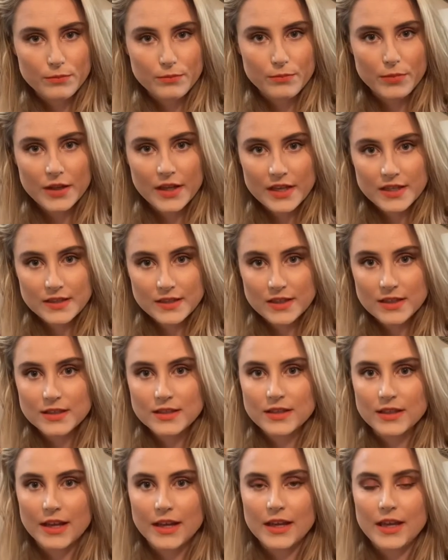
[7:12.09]
places
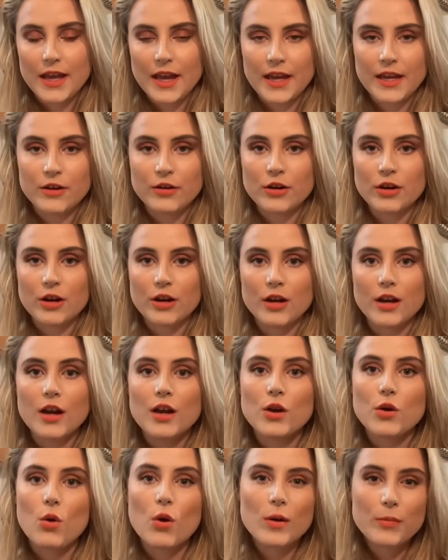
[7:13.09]
that cater
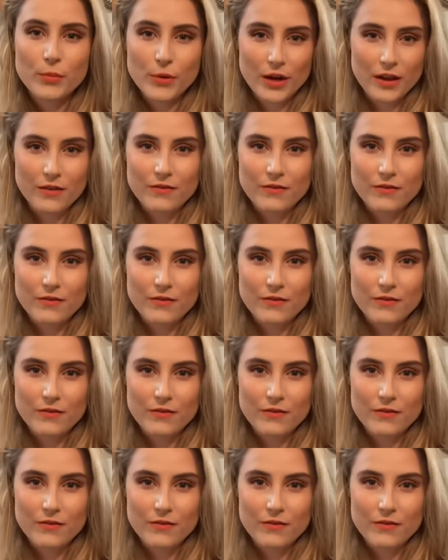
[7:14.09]
corporate